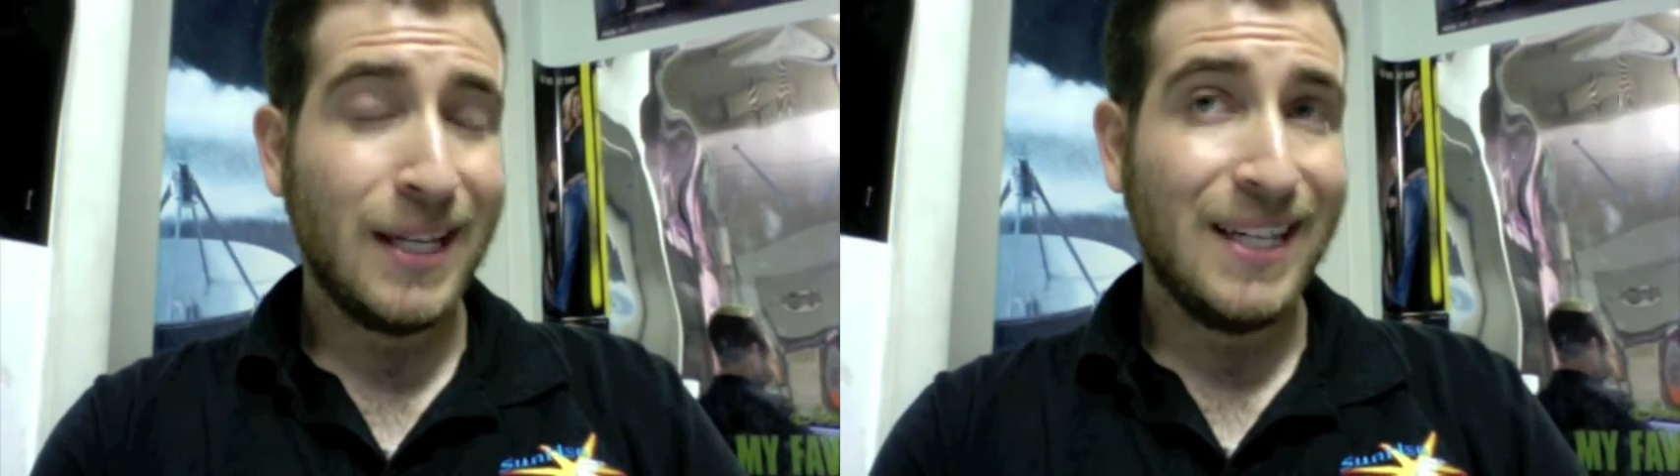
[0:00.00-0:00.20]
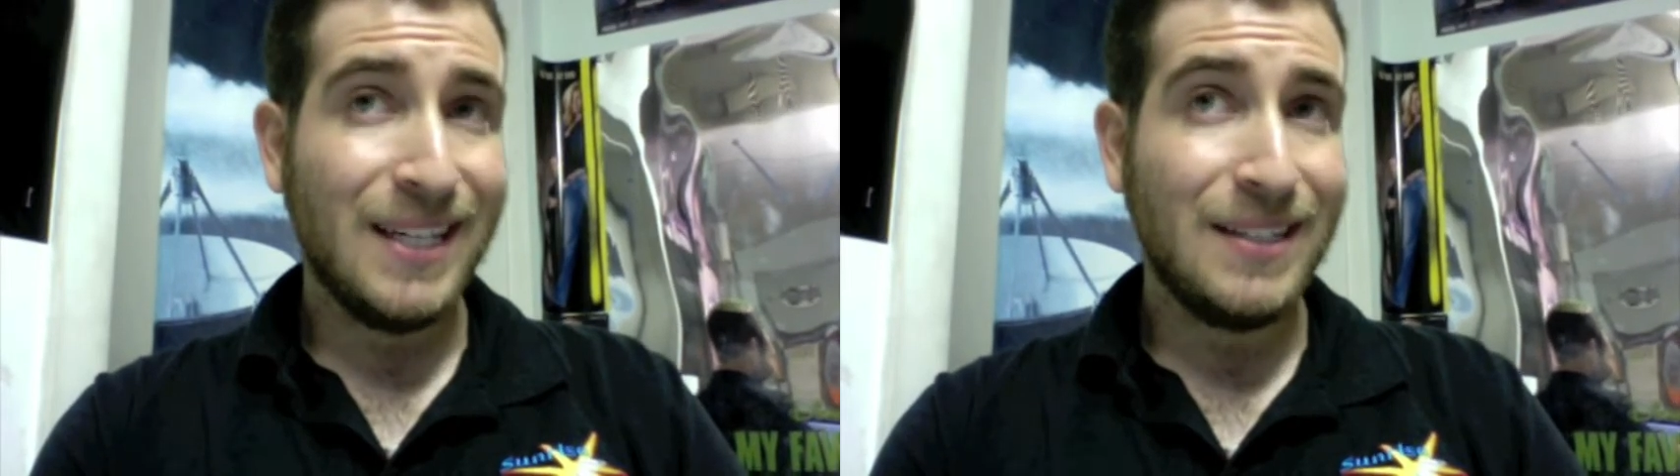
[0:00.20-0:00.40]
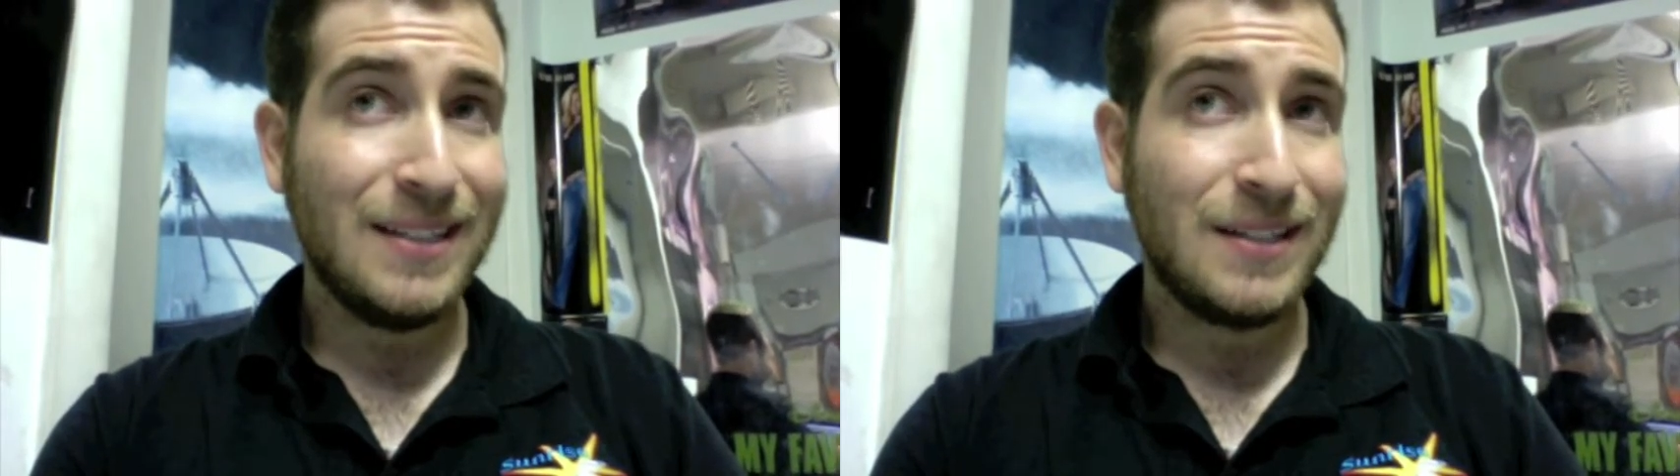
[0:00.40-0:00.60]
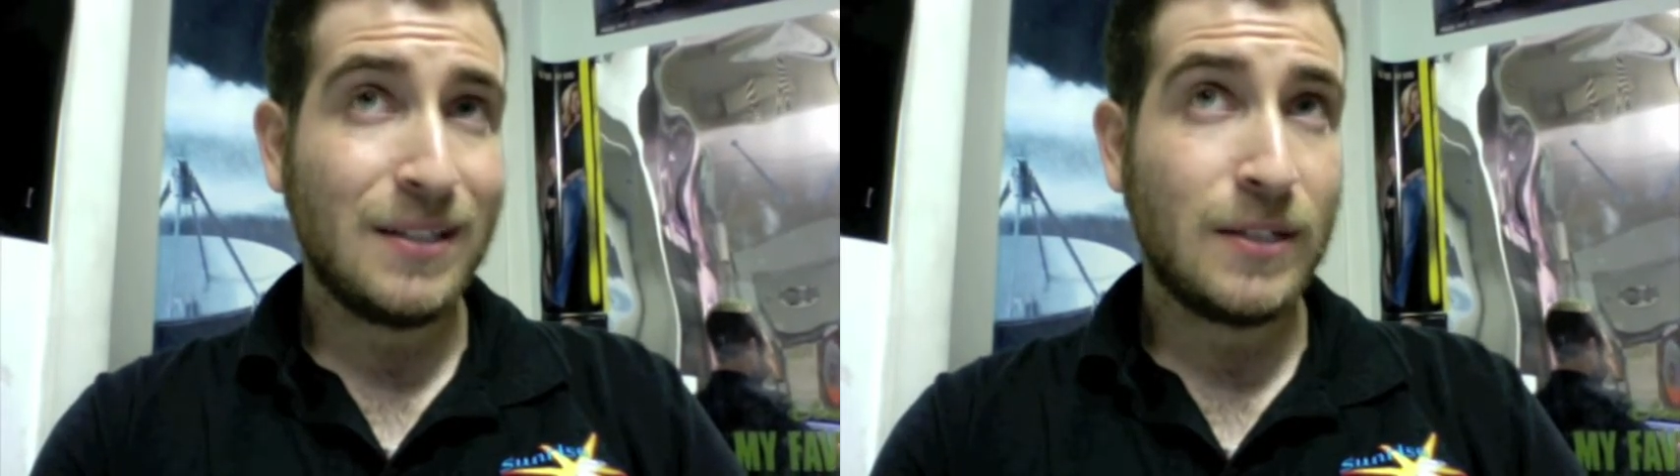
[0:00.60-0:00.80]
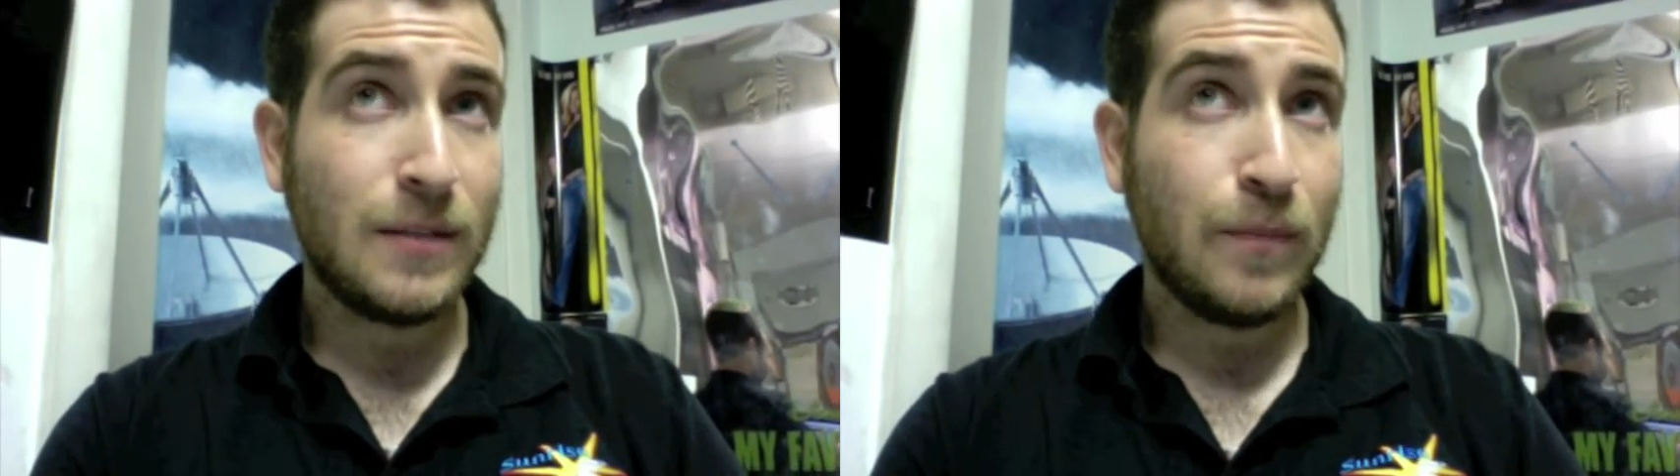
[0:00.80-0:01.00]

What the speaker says: is